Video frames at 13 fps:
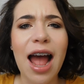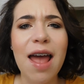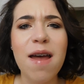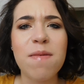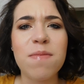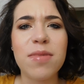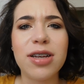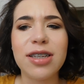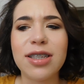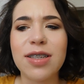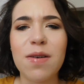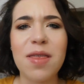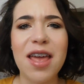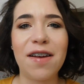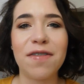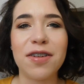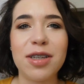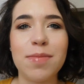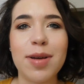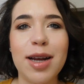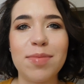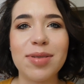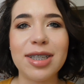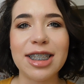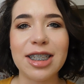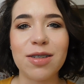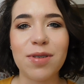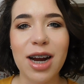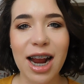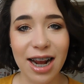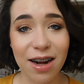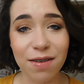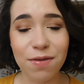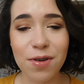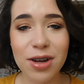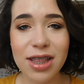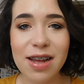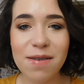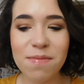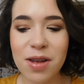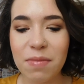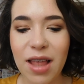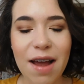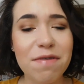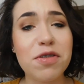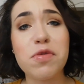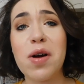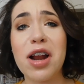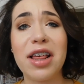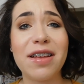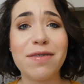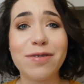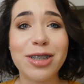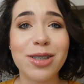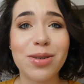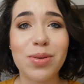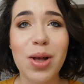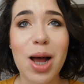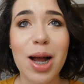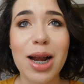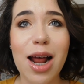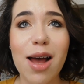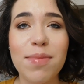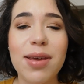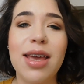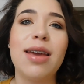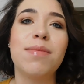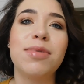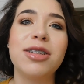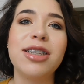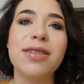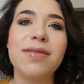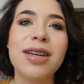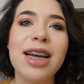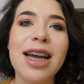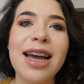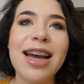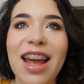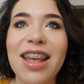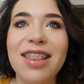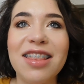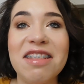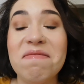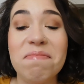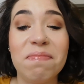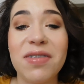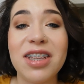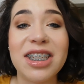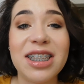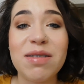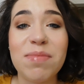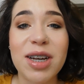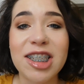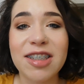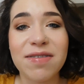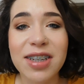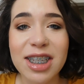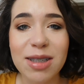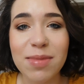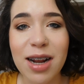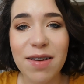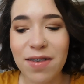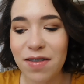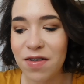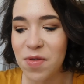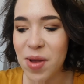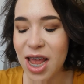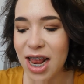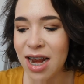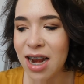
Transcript: I am so thankful to be in a position where I can afford them after wanting them for so long and not being able to. I, it's the best investment I've ever made.